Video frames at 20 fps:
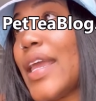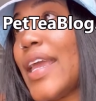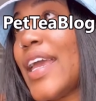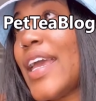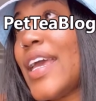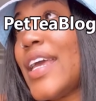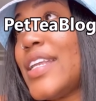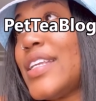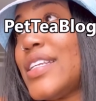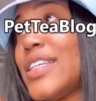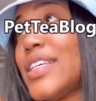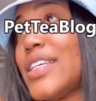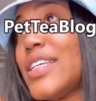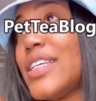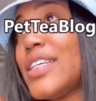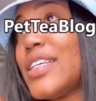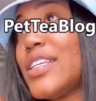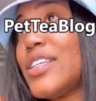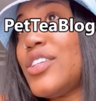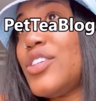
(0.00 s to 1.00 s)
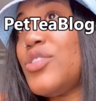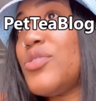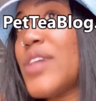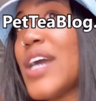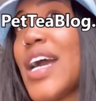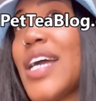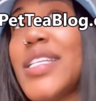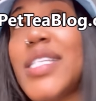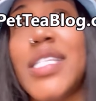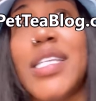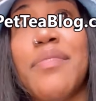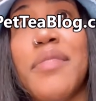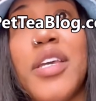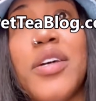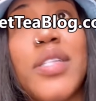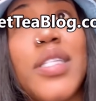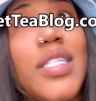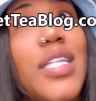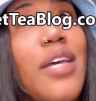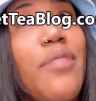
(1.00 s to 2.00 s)
And you guys see me
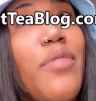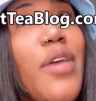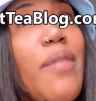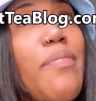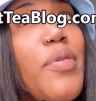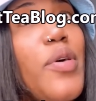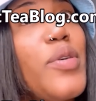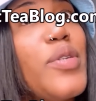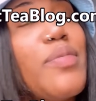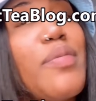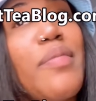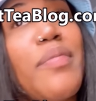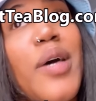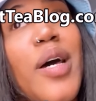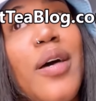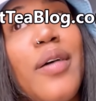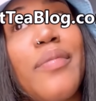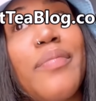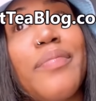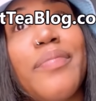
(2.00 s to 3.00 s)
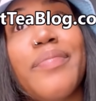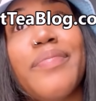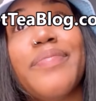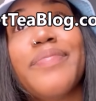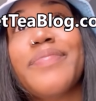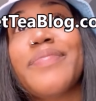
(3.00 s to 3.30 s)
all the time where I post my mom.